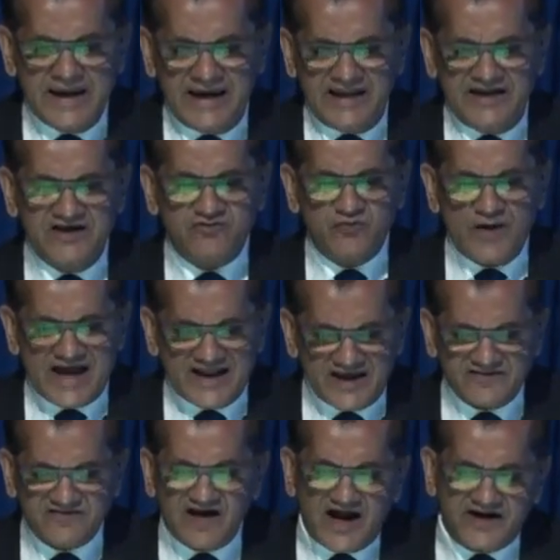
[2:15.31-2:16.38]
In his
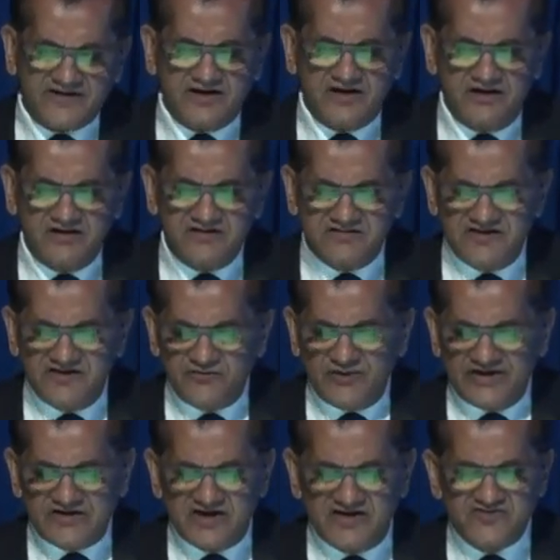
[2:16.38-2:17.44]
various articles, he has
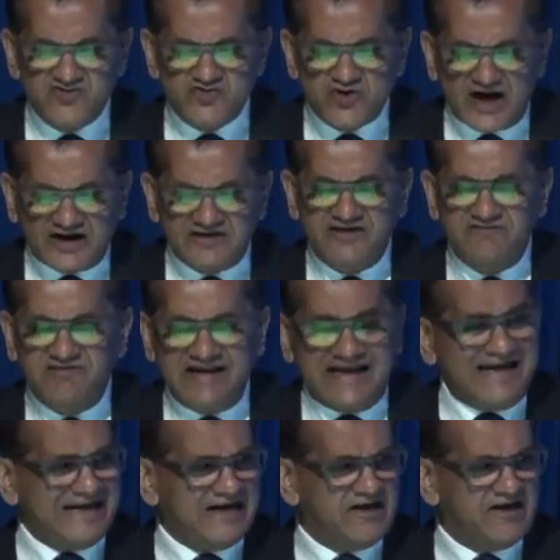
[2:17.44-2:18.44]
been constructively